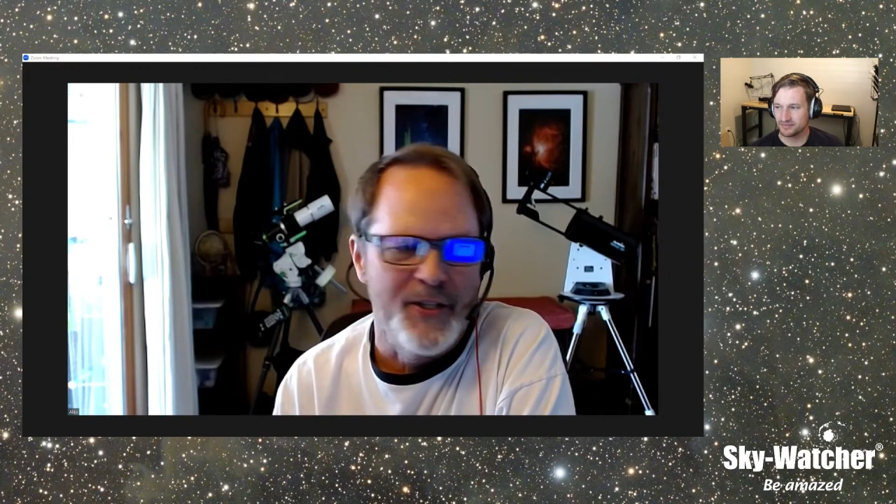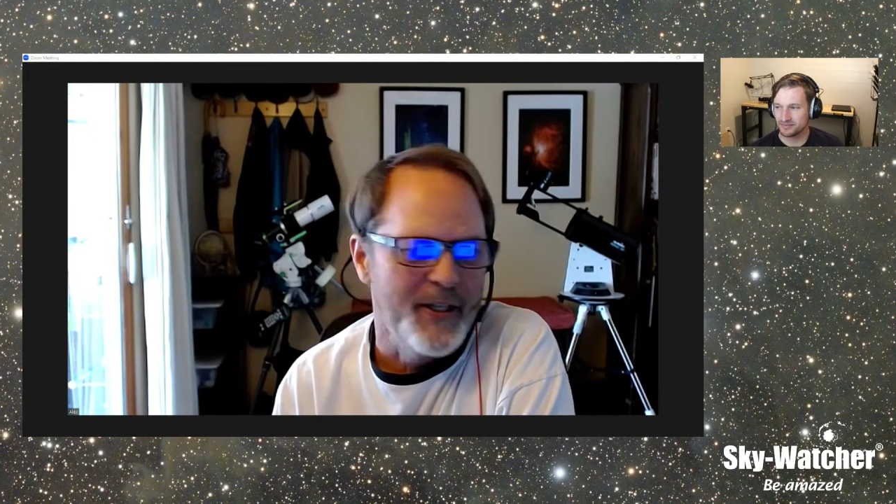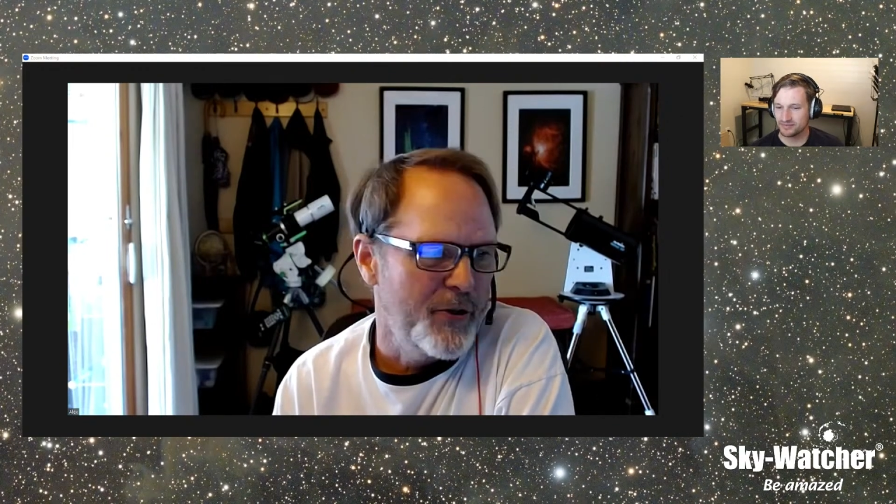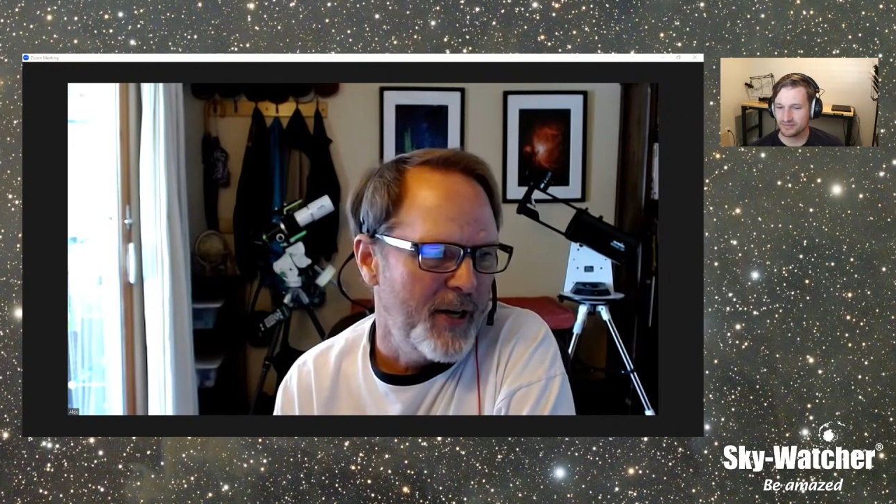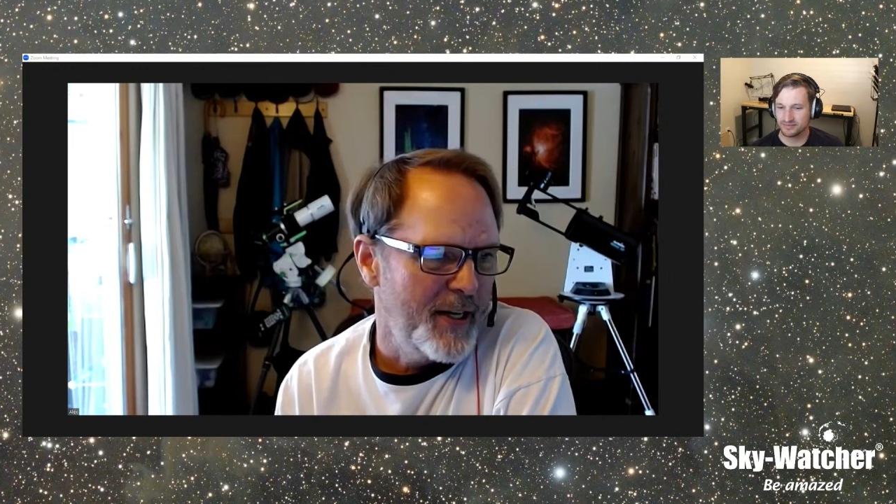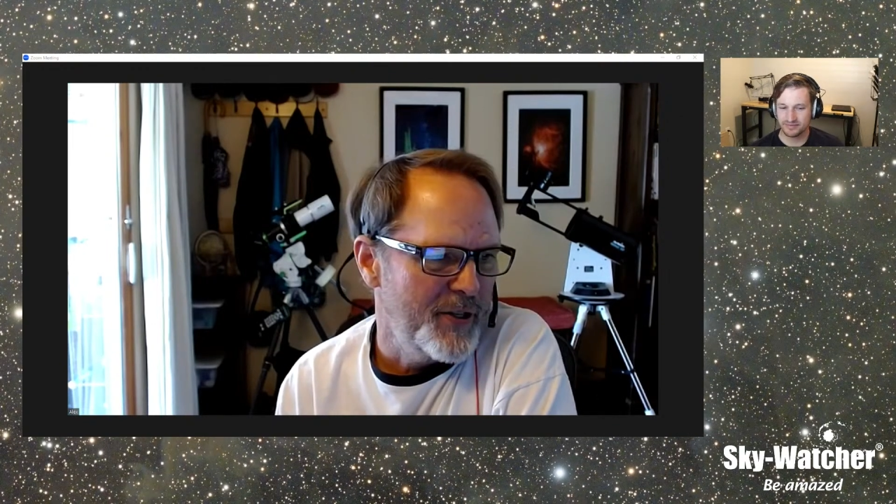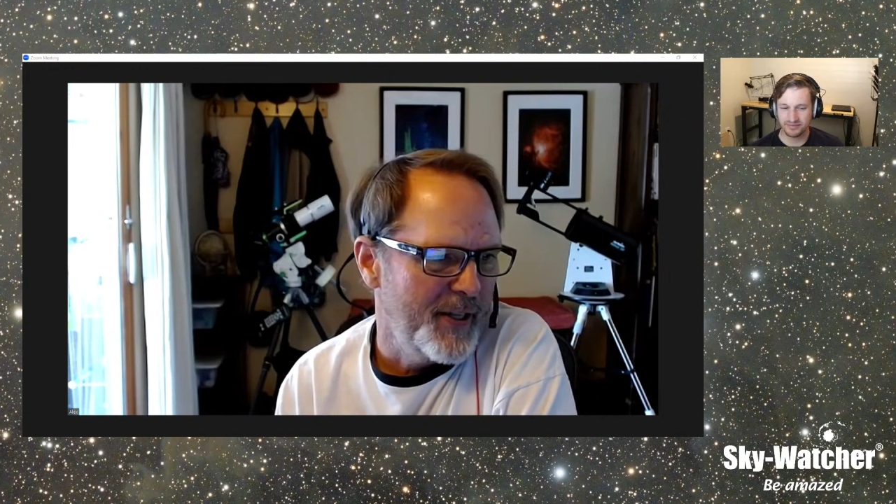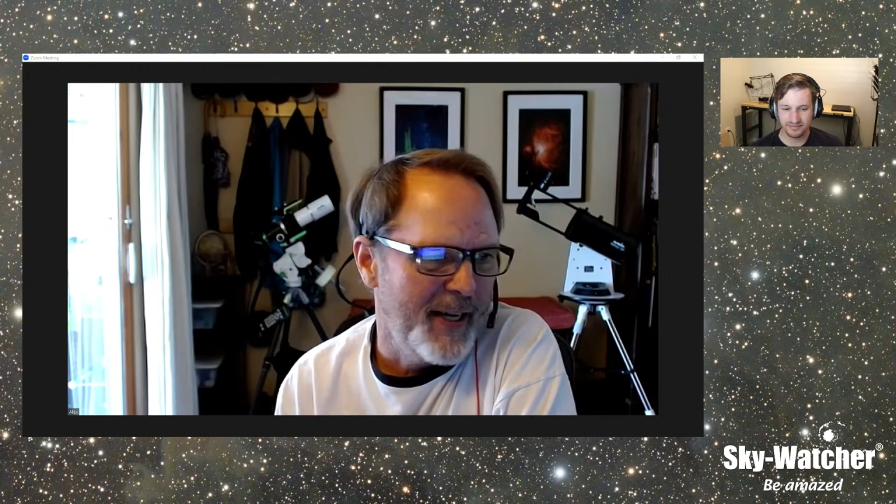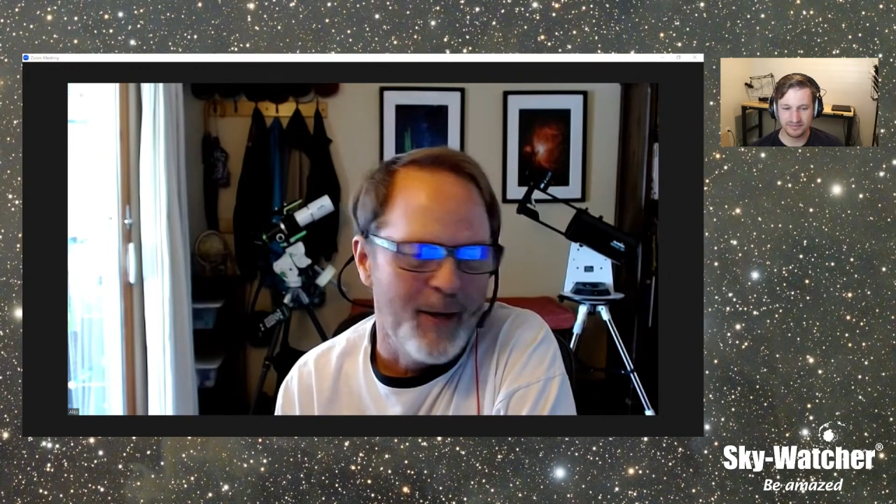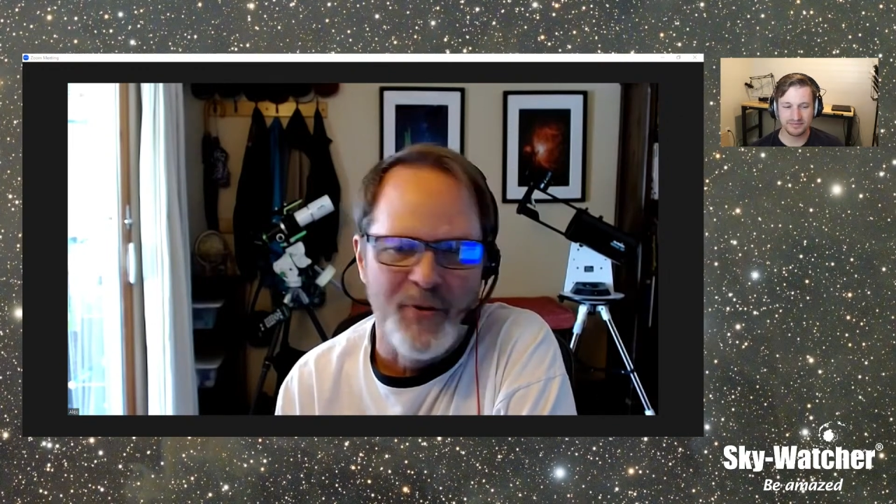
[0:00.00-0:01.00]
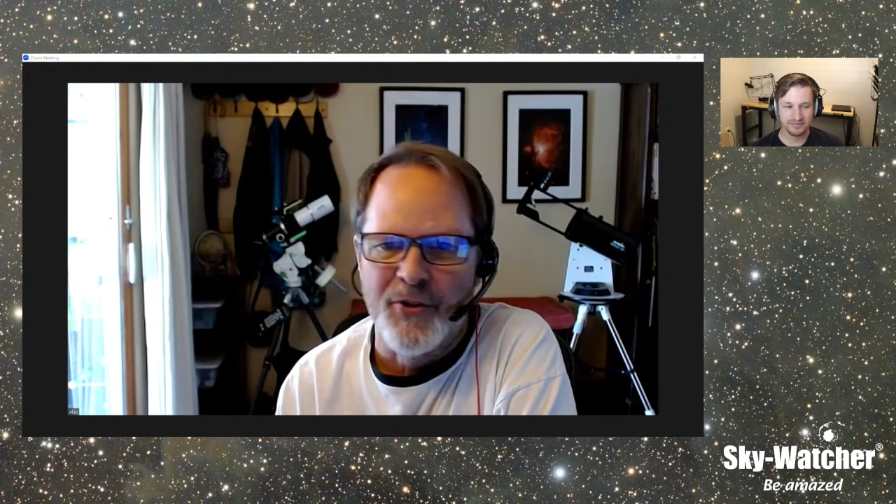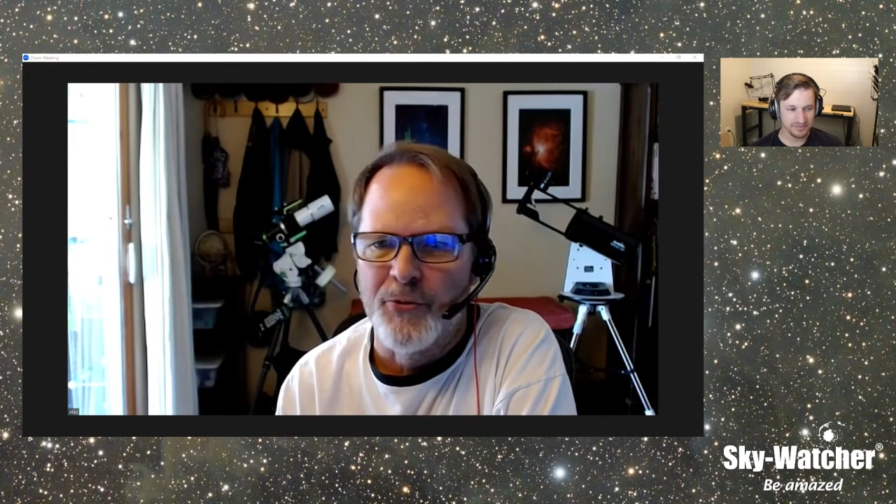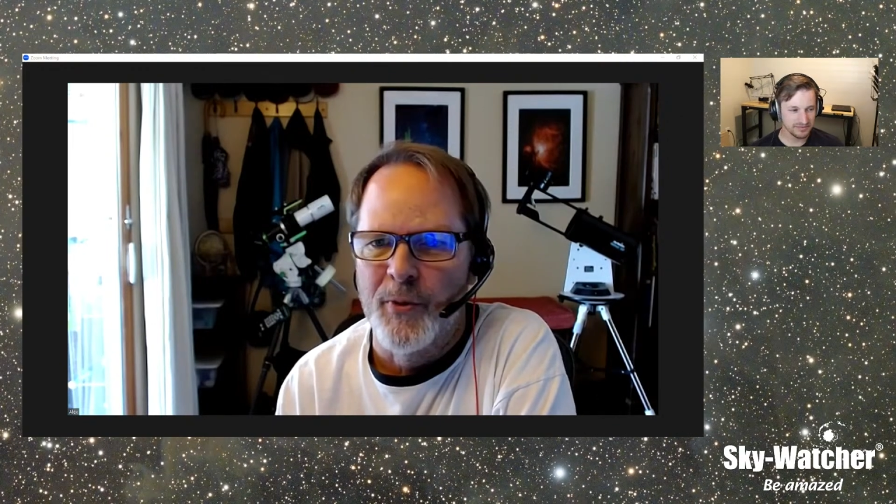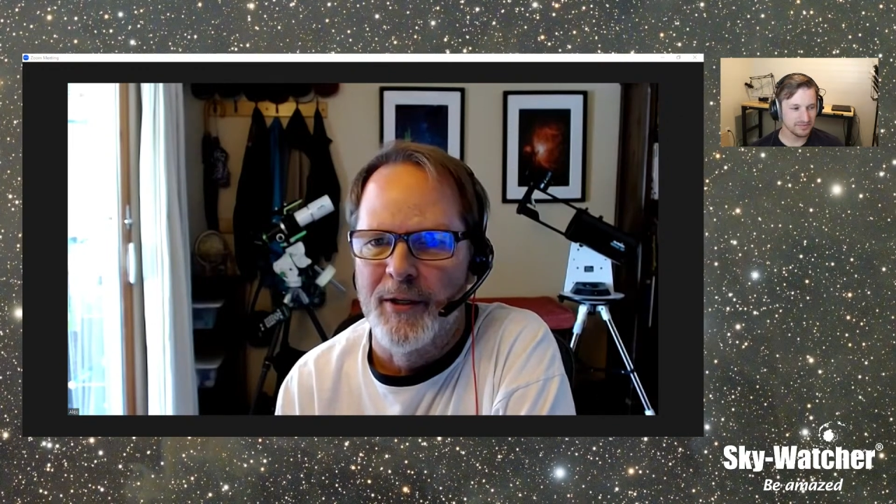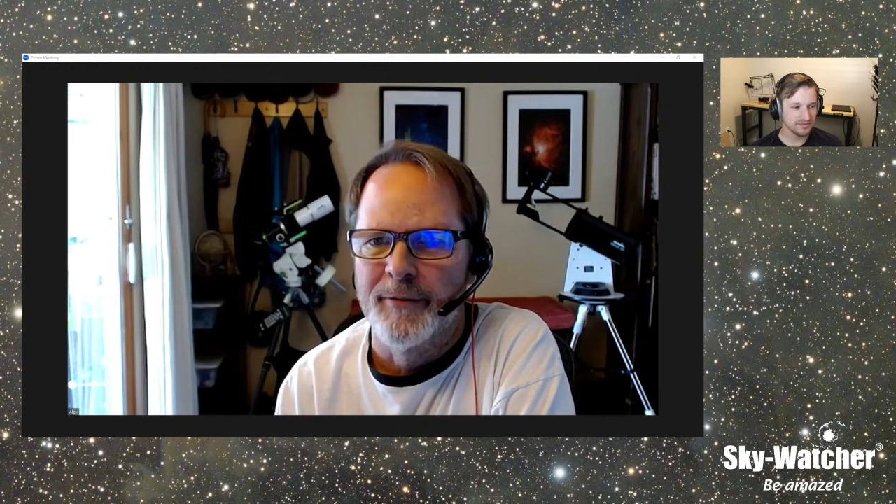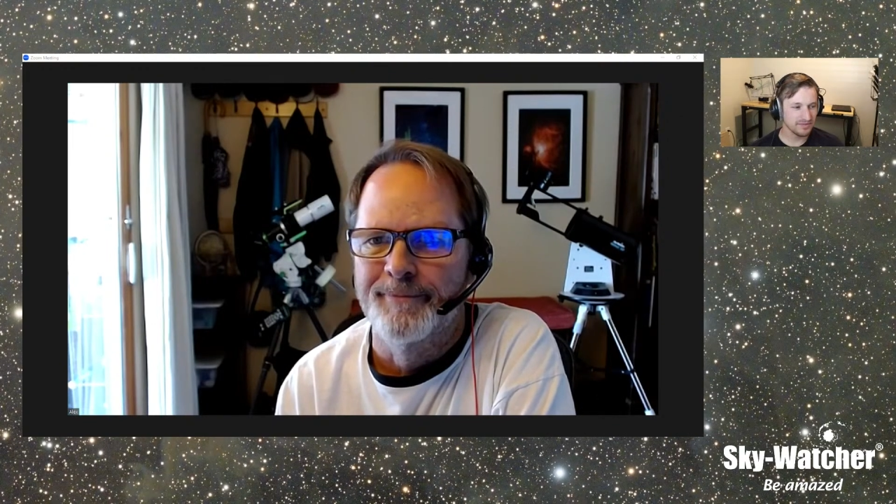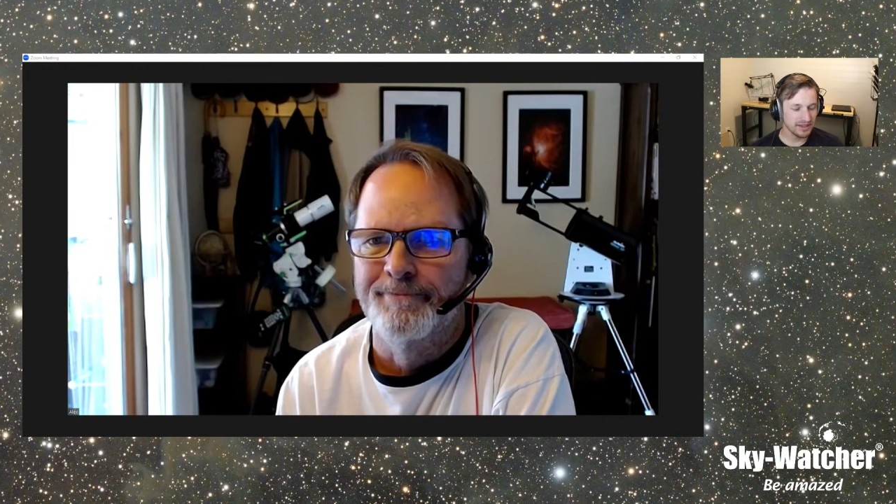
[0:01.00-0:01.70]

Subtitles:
and contraction that happens as well.